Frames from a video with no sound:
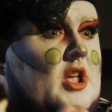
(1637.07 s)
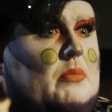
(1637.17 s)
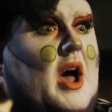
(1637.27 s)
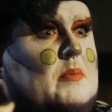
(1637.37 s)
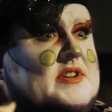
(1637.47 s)

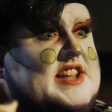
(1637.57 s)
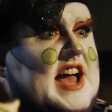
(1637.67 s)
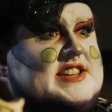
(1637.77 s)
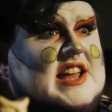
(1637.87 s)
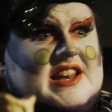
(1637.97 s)
Pop and
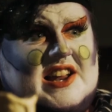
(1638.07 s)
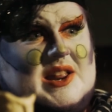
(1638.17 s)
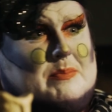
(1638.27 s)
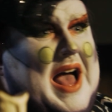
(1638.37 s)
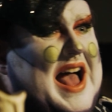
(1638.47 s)
Dad
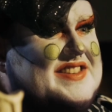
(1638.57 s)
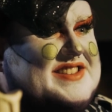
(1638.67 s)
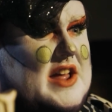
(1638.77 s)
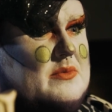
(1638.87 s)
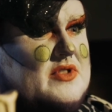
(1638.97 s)
nearly
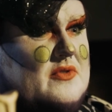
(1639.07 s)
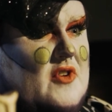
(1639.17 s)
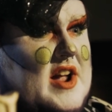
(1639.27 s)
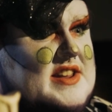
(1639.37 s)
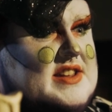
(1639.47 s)
passed out with the
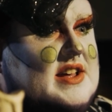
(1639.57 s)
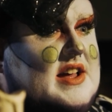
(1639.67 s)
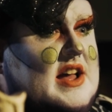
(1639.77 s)
fright.